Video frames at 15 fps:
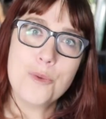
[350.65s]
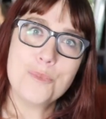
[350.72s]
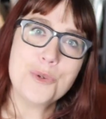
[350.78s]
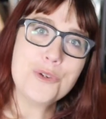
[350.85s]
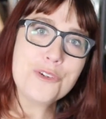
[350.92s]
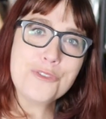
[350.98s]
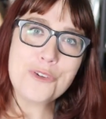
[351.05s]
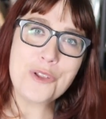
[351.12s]

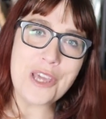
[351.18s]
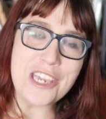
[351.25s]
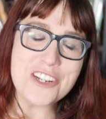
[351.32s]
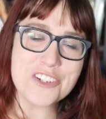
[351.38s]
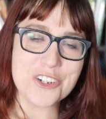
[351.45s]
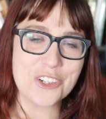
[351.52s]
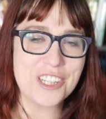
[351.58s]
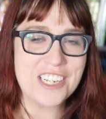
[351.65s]
beautiful
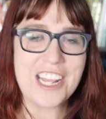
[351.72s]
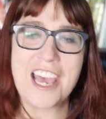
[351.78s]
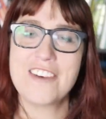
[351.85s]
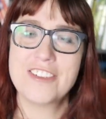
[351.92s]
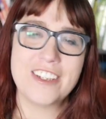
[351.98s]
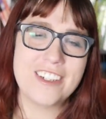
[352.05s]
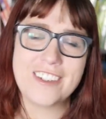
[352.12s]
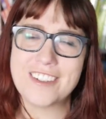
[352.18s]
angel in
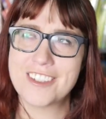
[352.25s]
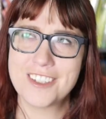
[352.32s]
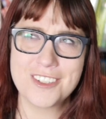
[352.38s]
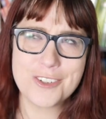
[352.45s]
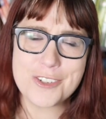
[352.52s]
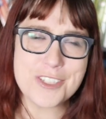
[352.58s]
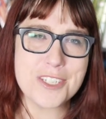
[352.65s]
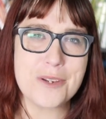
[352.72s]
heaven
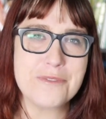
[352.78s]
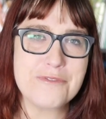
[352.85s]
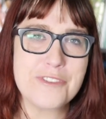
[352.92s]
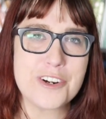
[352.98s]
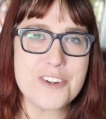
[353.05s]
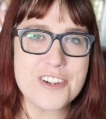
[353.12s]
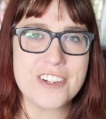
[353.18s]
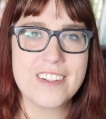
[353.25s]
or some
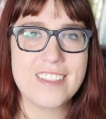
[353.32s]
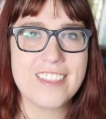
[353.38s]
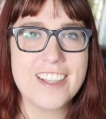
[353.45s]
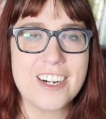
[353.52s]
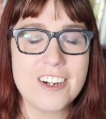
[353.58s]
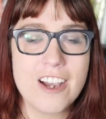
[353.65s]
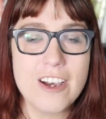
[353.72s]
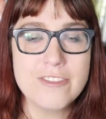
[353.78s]
version
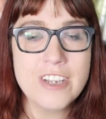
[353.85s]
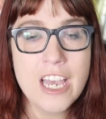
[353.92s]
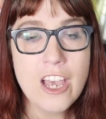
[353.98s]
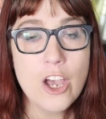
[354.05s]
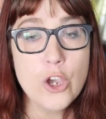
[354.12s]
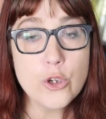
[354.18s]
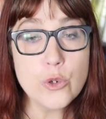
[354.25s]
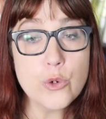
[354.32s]

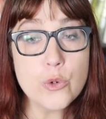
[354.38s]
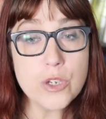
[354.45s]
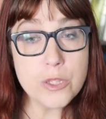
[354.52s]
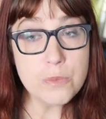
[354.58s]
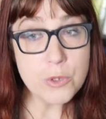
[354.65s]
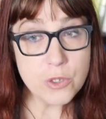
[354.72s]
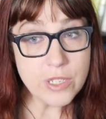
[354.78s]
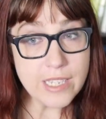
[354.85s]
thereof who
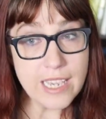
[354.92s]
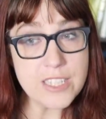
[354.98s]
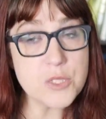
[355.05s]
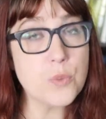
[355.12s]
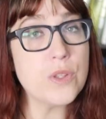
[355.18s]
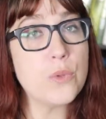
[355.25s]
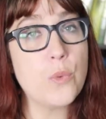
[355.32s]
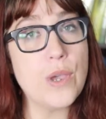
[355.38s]

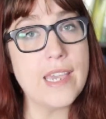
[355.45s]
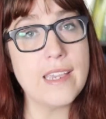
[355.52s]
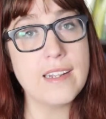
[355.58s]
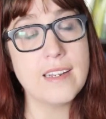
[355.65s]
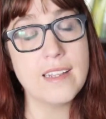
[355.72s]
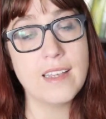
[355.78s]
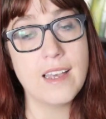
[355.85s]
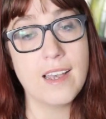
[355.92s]
communicates with
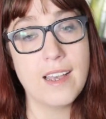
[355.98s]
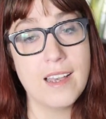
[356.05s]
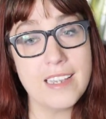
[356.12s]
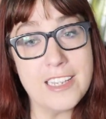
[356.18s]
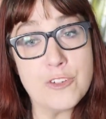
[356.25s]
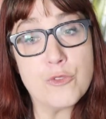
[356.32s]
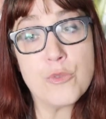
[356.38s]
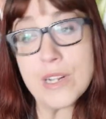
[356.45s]
Wade uh,
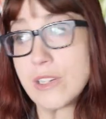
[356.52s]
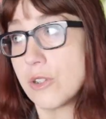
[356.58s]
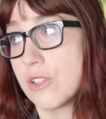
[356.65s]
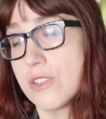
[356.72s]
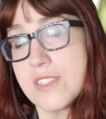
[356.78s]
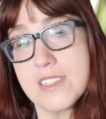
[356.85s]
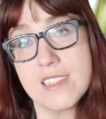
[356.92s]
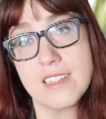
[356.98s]
in
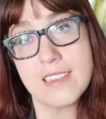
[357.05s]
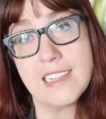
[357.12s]
riddles,